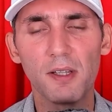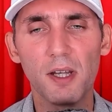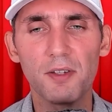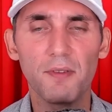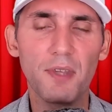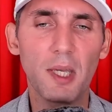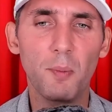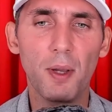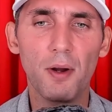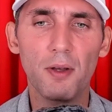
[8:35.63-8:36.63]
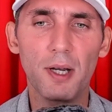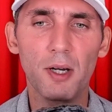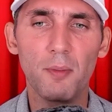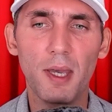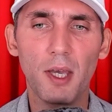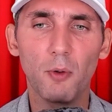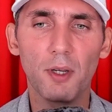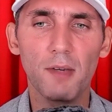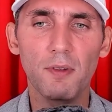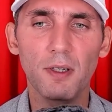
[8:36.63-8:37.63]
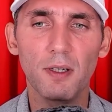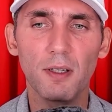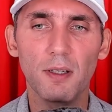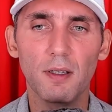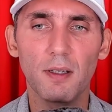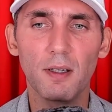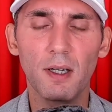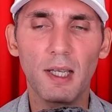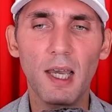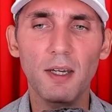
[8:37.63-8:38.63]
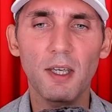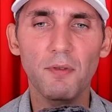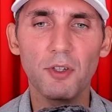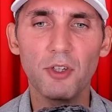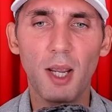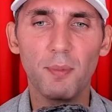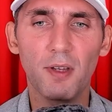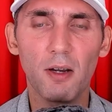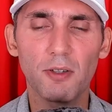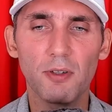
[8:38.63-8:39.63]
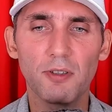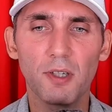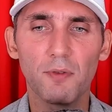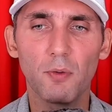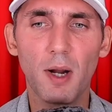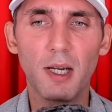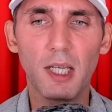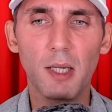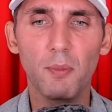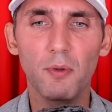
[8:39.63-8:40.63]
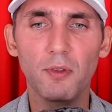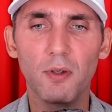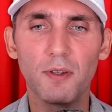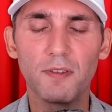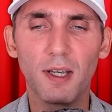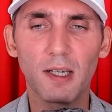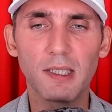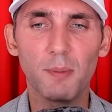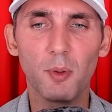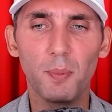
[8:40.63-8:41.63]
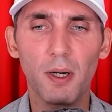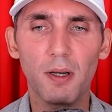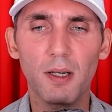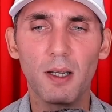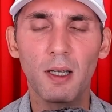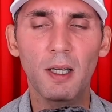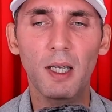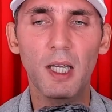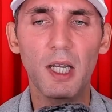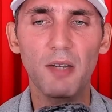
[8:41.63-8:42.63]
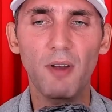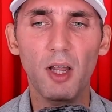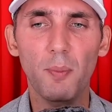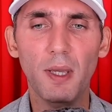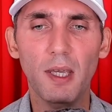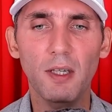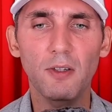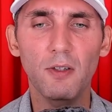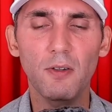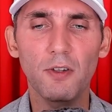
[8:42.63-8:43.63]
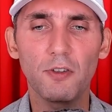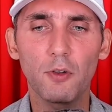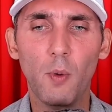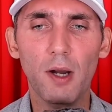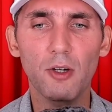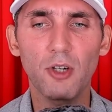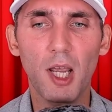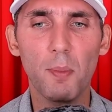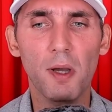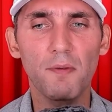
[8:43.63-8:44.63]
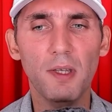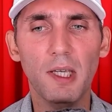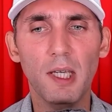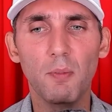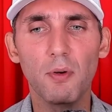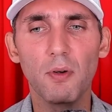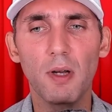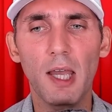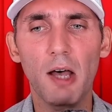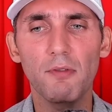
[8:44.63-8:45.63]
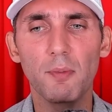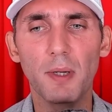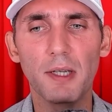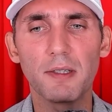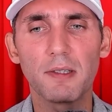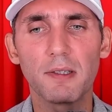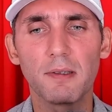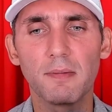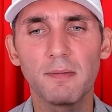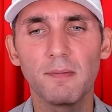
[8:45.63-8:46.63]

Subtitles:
The letters of the Imperial Aramaic were given shapes characteristic for writing Hebrew during the Second Temple period, developing into the square shape of the Hebrew alphabet.